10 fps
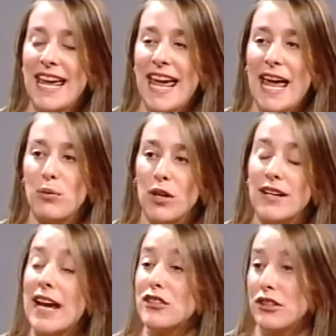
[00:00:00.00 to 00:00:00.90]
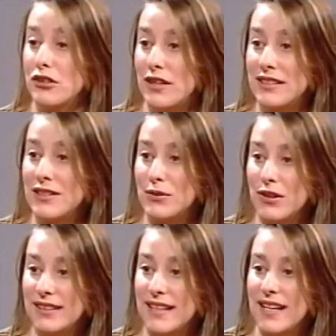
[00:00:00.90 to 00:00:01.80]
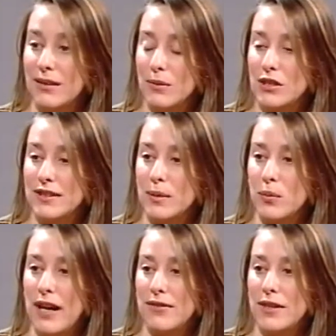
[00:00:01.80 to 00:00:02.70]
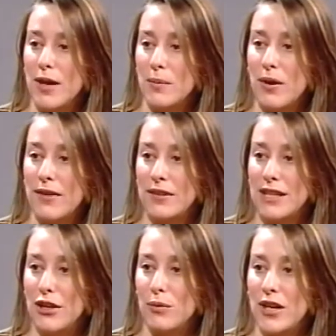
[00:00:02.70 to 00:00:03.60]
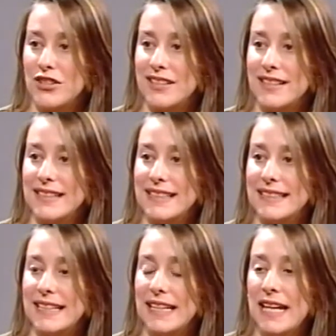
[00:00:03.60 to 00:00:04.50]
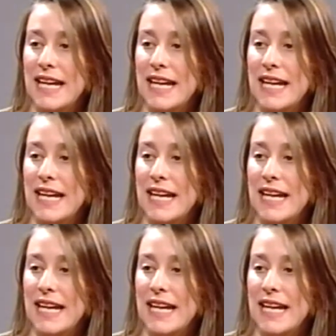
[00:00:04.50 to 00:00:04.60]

And we're a National Trust Historic Site, which is a private nonprofit here in Washington, D.C.,